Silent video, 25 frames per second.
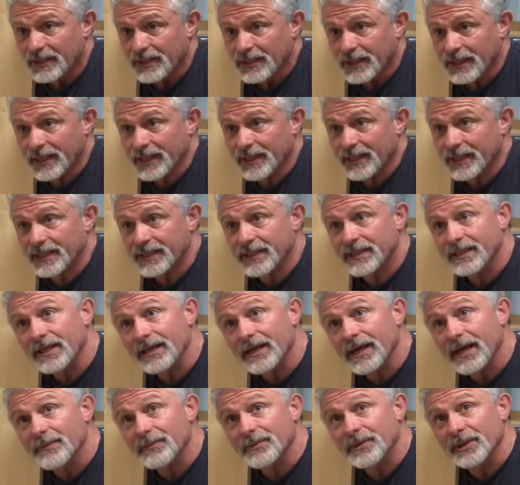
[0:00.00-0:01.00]
And
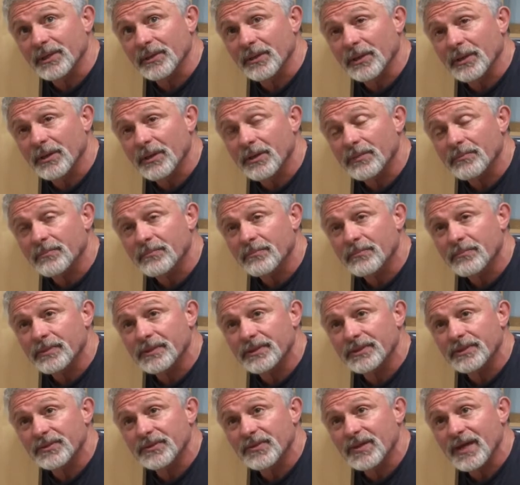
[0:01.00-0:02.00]
I'm going to
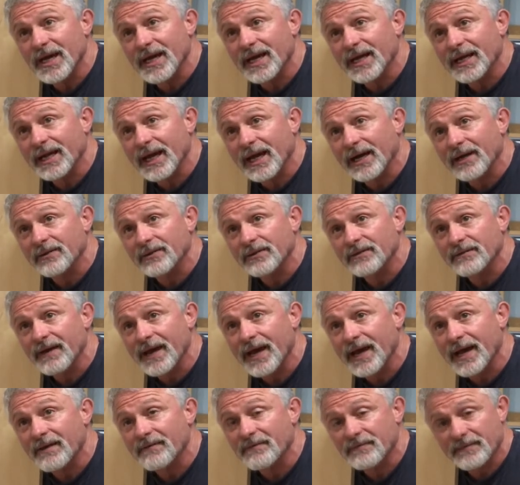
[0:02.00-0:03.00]
build that out of
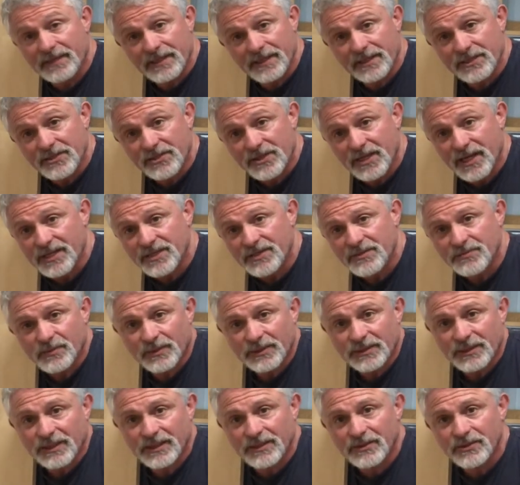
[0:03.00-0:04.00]
half inch. That's
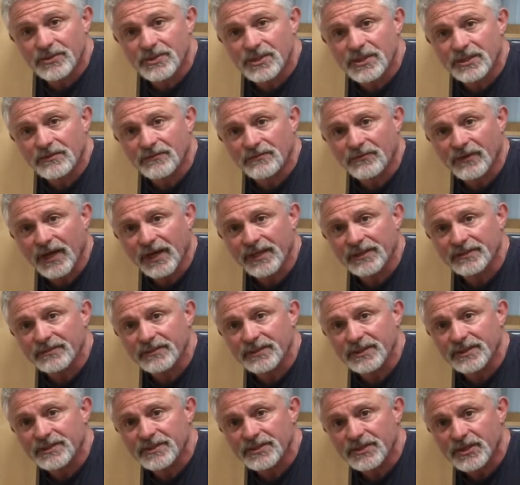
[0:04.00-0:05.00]
what they used at the
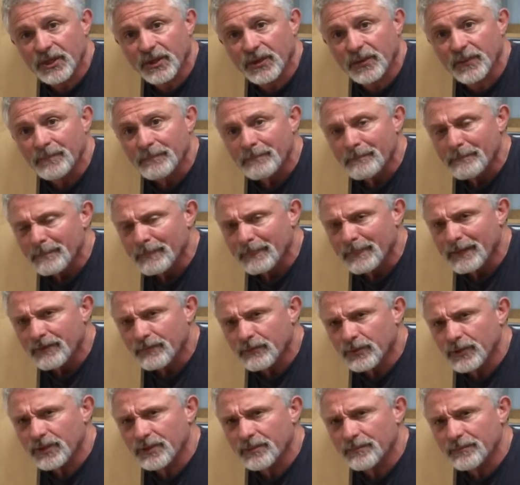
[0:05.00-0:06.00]
factory. So
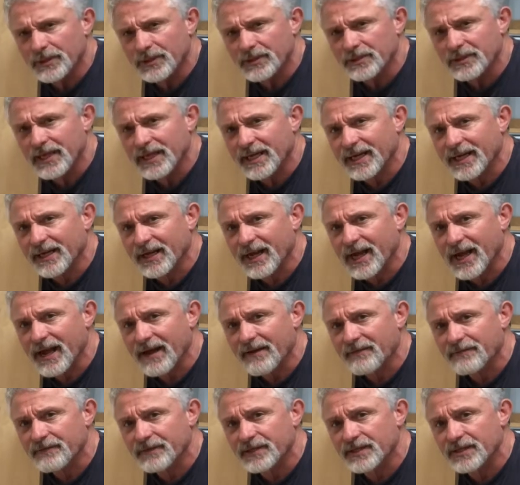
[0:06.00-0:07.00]
we're going to build that out of
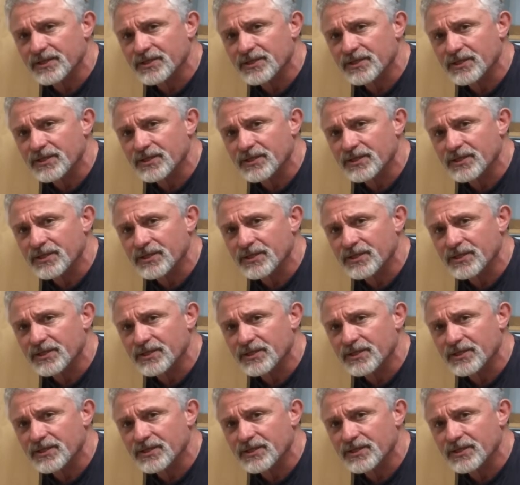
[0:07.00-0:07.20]
half inch.